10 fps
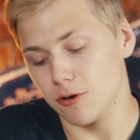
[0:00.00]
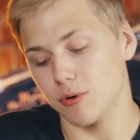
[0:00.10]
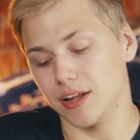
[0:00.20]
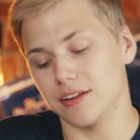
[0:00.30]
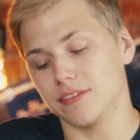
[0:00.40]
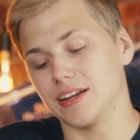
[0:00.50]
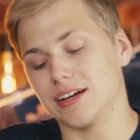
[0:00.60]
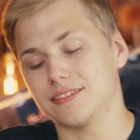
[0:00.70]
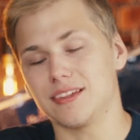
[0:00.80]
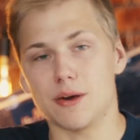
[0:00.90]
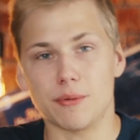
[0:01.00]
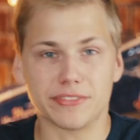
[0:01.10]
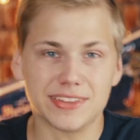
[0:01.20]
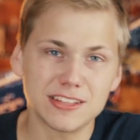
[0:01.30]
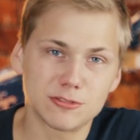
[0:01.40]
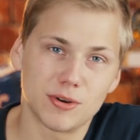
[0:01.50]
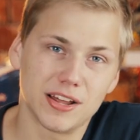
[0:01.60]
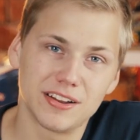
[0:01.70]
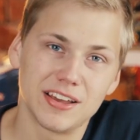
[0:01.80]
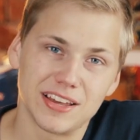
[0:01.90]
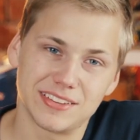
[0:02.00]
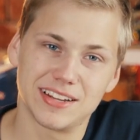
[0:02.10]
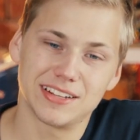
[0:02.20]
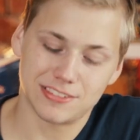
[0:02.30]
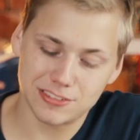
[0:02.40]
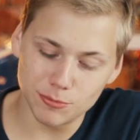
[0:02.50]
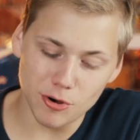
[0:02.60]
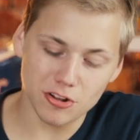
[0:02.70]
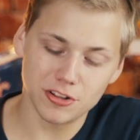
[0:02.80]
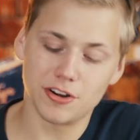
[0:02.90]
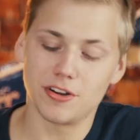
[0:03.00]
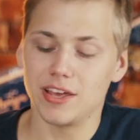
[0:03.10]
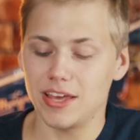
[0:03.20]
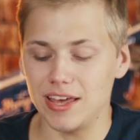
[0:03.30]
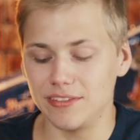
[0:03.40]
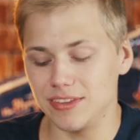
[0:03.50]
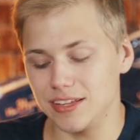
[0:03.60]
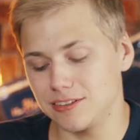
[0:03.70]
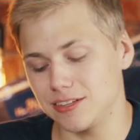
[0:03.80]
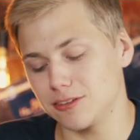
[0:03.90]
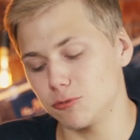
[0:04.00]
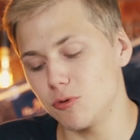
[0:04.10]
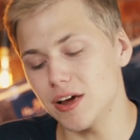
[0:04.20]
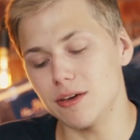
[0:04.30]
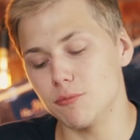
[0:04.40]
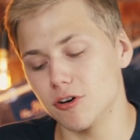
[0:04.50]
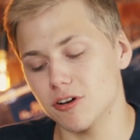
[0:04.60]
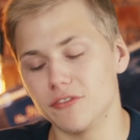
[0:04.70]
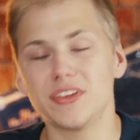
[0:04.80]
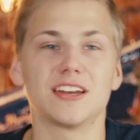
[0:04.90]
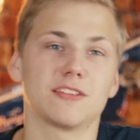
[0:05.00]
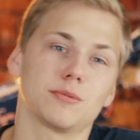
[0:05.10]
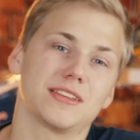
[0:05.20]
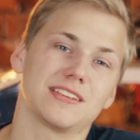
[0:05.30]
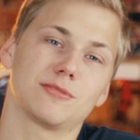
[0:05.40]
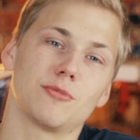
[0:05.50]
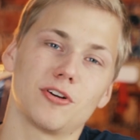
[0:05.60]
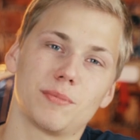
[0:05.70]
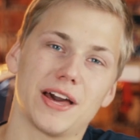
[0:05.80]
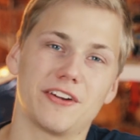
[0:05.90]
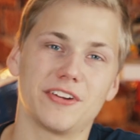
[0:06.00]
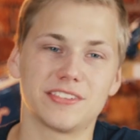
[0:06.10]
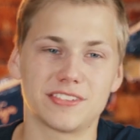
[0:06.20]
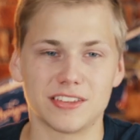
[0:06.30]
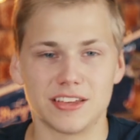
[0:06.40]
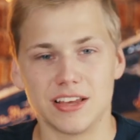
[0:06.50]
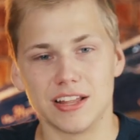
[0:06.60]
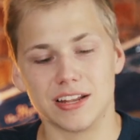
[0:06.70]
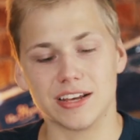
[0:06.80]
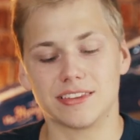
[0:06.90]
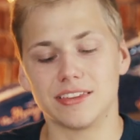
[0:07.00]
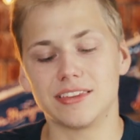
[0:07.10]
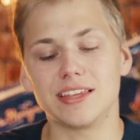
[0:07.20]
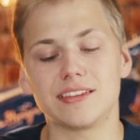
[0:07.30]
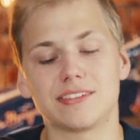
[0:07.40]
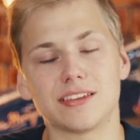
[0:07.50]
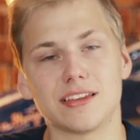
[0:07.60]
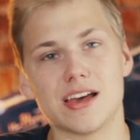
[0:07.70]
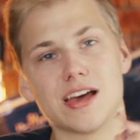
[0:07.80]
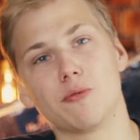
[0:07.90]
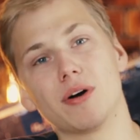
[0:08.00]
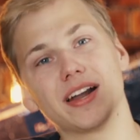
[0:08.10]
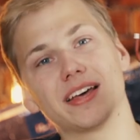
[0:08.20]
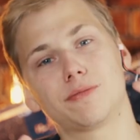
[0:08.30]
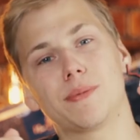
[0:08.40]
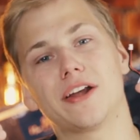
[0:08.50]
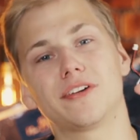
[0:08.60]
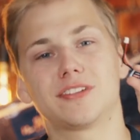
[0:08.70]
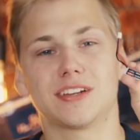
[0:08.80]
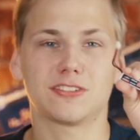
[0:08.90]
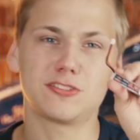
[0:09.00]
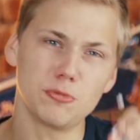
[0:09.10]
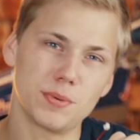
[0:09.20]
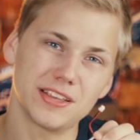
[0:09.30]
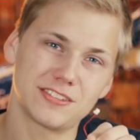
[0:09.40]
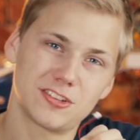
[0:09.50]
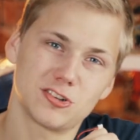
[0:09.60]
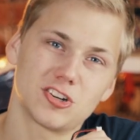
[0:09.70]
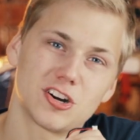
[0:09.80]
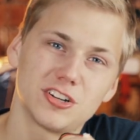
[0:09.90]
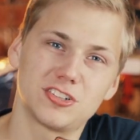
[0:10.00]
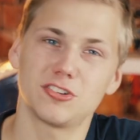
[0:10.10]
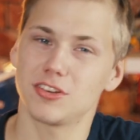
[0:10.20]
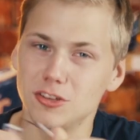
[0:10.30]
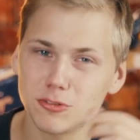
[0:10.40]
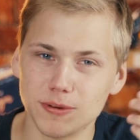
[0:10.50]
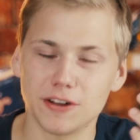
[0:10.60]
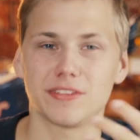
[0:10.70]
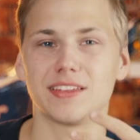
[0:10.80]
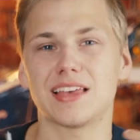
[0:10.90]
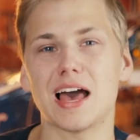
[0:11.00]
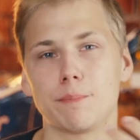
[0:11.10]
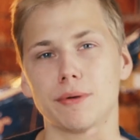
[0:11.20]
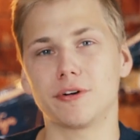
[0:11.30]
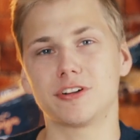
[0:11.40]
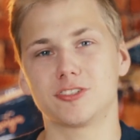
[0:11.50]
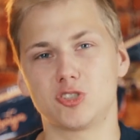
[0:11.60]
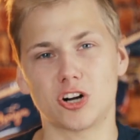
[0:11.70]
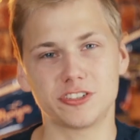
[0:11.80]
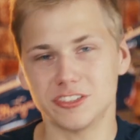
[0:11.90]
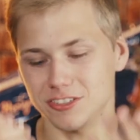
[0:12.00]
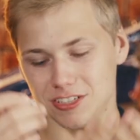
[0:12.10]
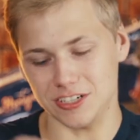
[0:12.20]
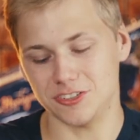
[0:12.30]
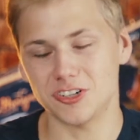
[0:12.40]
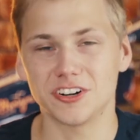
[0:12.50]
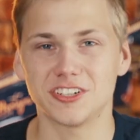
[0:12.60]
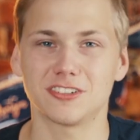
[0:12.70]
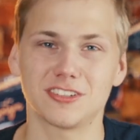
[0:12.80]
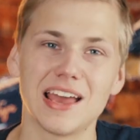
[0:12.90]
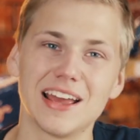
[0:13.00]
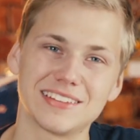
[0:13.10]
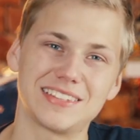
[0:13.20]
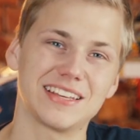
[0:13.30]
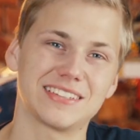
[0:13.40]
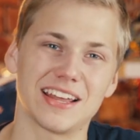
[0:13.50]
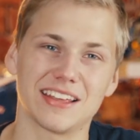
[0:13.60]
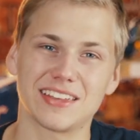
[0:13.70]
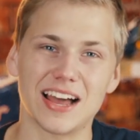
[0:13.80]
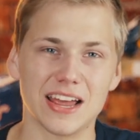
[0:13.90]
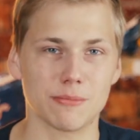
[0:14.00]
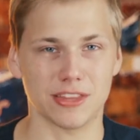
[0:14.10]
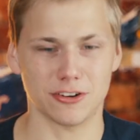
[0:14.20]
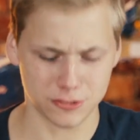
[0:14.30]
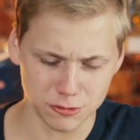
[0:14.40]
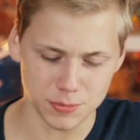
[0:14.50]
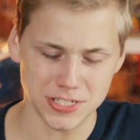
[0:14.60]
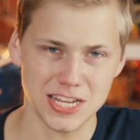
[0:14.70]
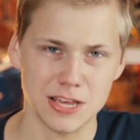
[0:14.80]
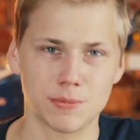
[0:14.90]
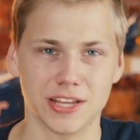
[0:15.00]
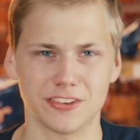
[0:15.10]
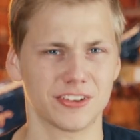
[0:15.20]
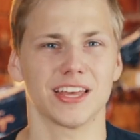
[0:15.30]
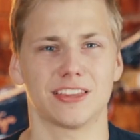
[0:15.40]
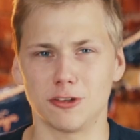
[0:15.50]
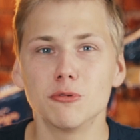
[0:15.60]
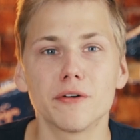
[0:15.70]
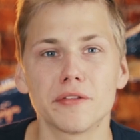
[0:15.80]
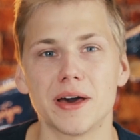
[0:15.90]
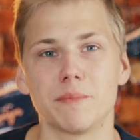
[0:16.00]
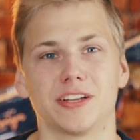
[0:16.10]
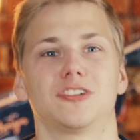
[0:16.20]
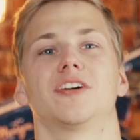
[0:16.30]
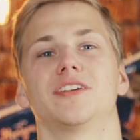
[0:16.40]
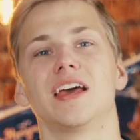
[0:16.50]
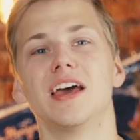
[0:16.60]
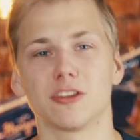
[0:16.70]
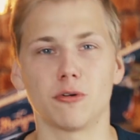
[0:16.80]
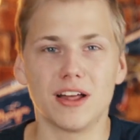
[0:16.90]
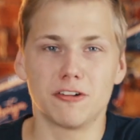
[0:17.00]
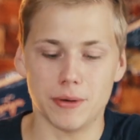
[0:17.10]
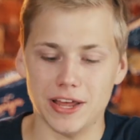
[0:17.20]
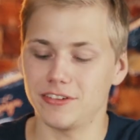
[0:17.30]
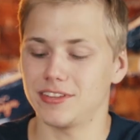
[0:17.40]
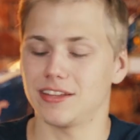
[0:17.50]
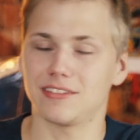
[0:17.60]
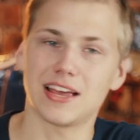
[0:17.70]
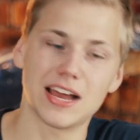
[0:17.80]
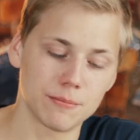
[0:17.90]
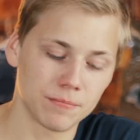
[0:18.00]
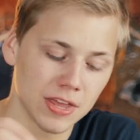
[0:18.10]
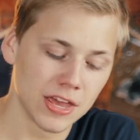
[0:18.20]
while the nice thing about this one is that it's smaller and it's just way more convenient with small batteries. Like these 1S batteries are super easy to charge. You can use one of these Happy Model chargers. There charges 6 at a time. They're super cheap, like you can get 2 of them and charge 12 batteries at a time.